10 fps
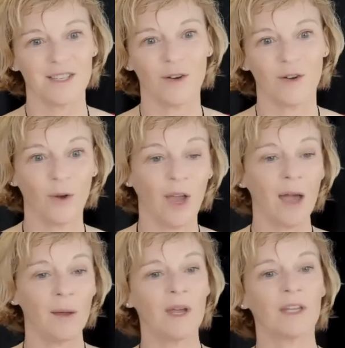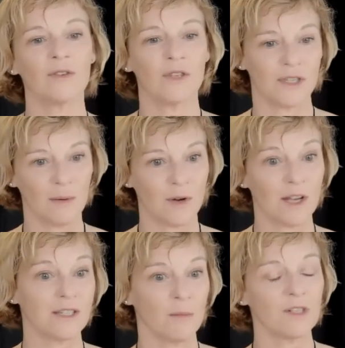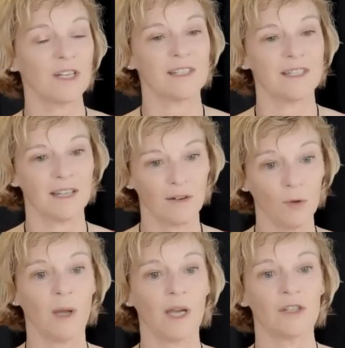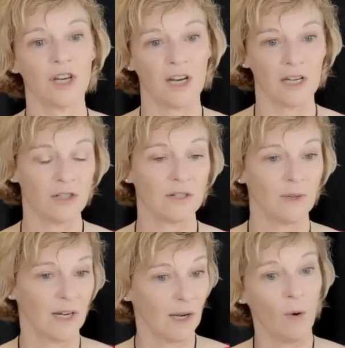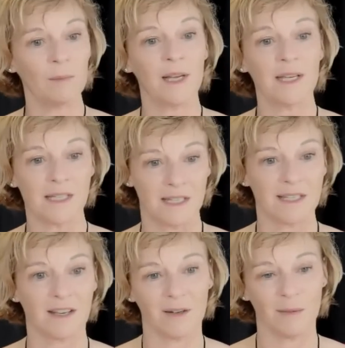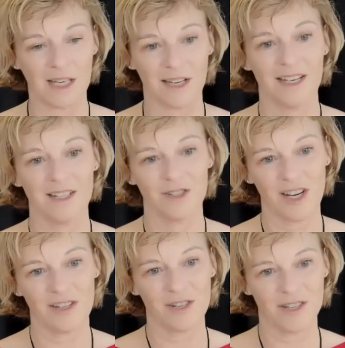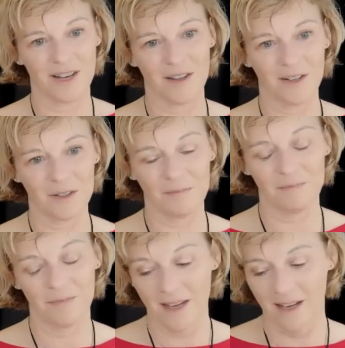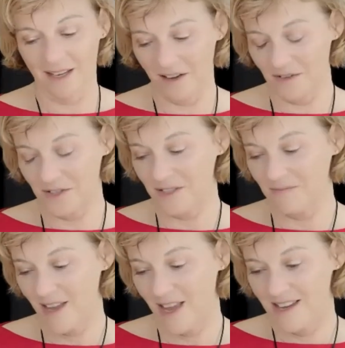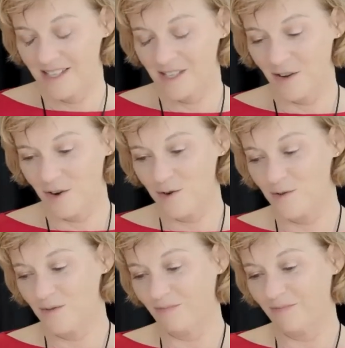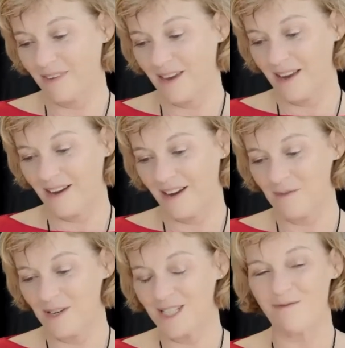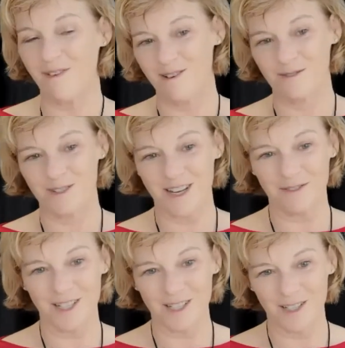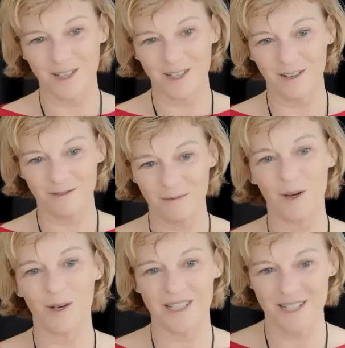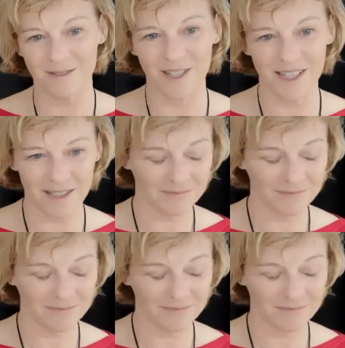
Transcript: you can't make those assumptions that if you make a change in one place, it's going to make changes in others. So coming to my own definition of productivity,